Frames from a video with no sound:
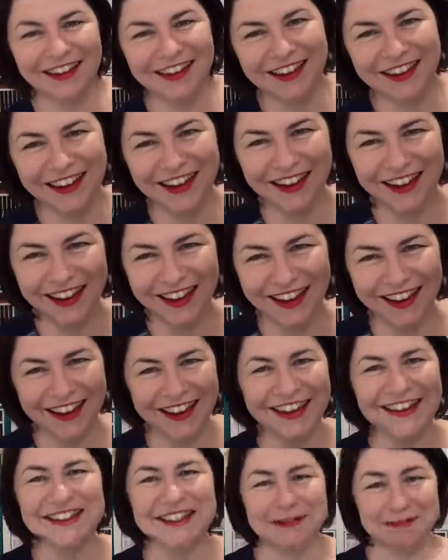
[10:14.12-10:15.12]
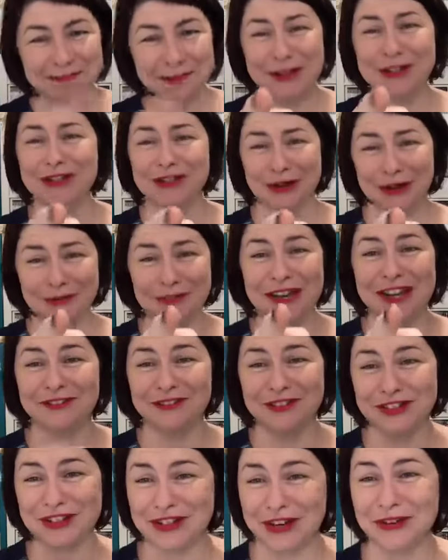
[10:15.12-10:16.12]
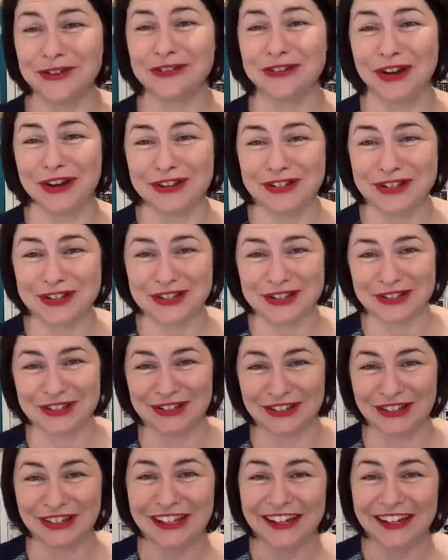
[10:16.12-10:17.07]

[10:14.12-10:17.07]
it's a big job, yeah, Rochelle knows too.